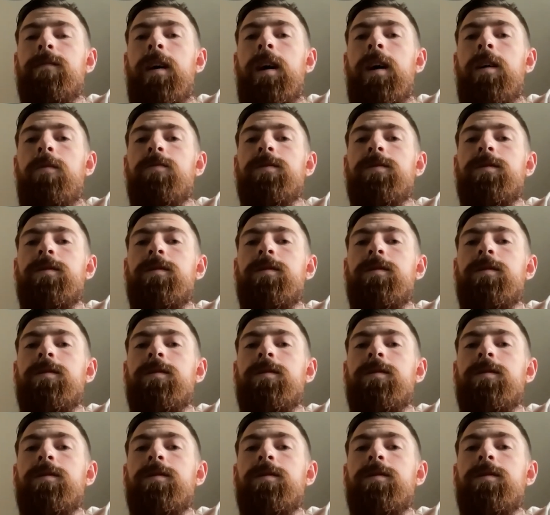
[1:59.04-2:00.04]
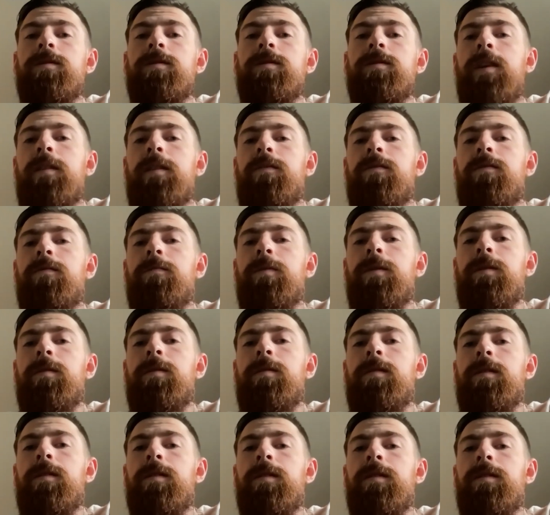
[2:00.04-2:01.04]
I was a part of the young group
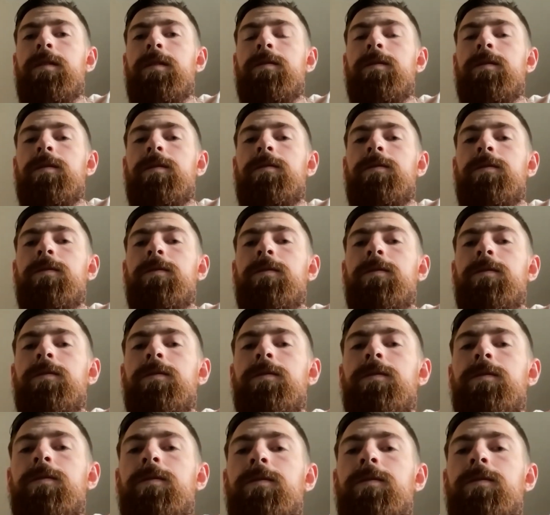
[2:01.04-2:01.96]
here in Detroit too.